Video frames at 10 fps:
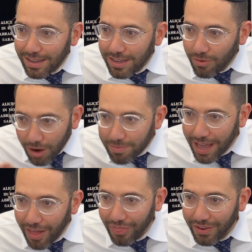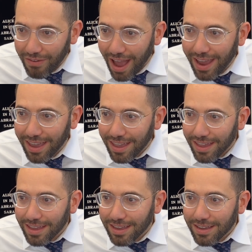You want to be healthy, right?
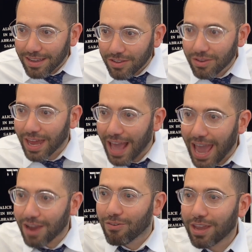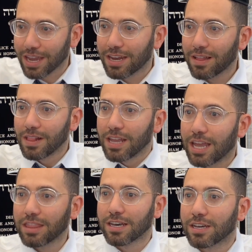You get angry, it
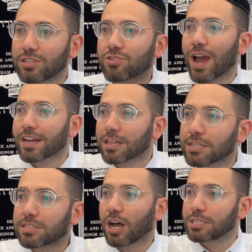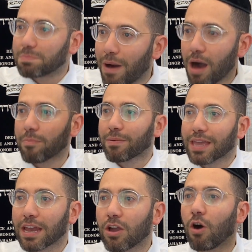the adrenaline starts pumping
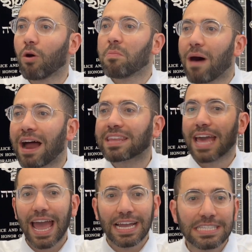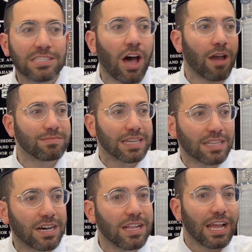in your whole body, the enzymes and
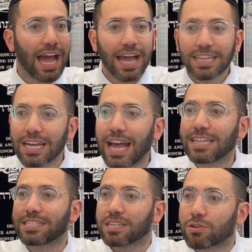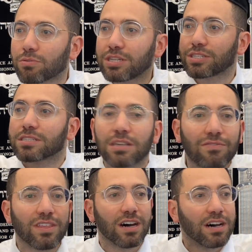the secretions
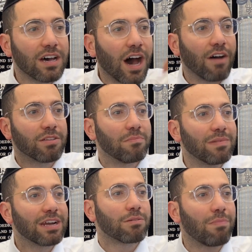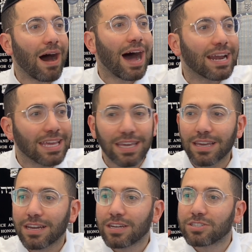of the inner body
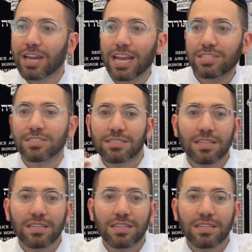changes.